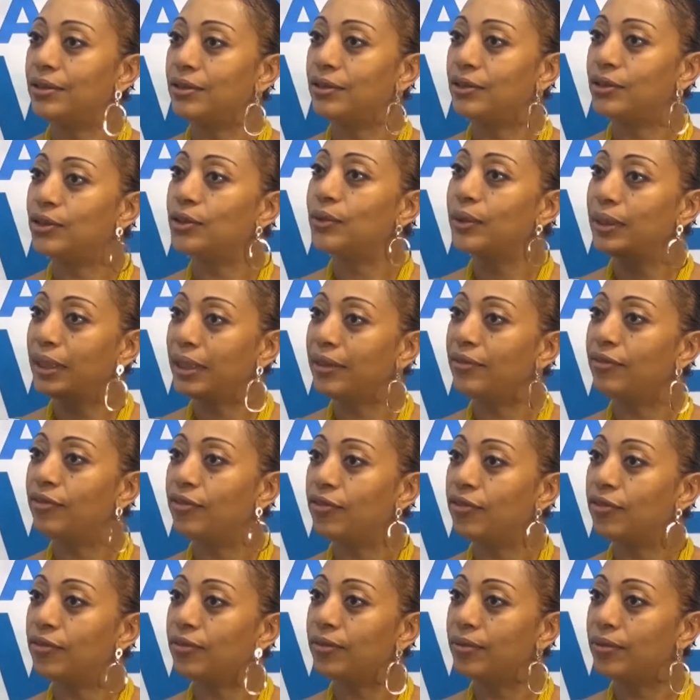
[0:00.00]
to
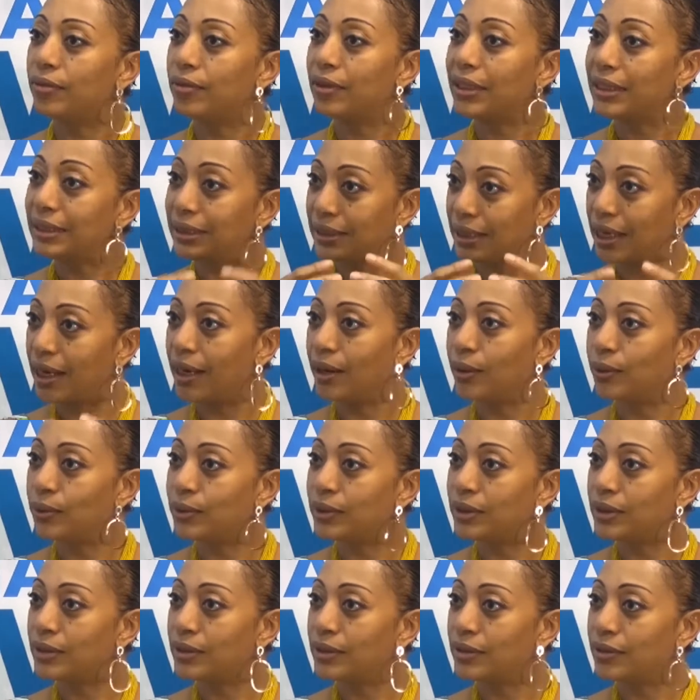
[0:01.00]
give this
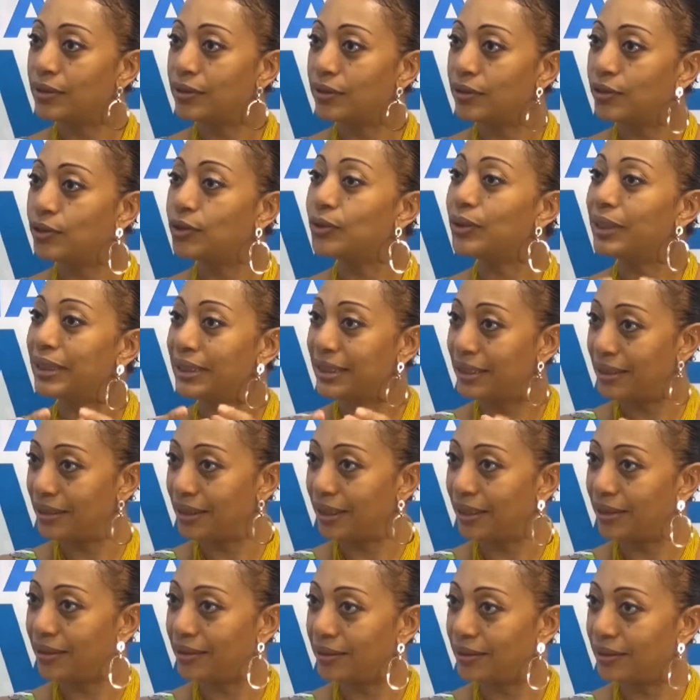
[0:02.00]
house to the
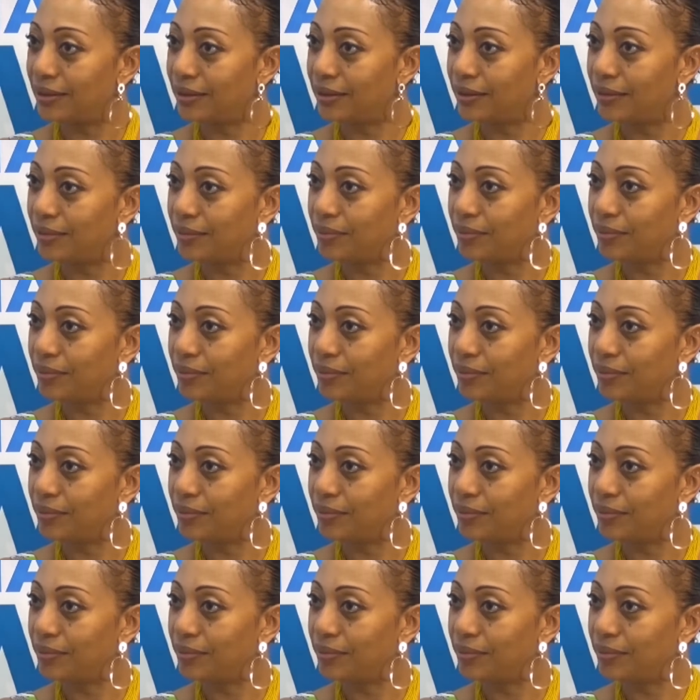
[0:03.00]
state.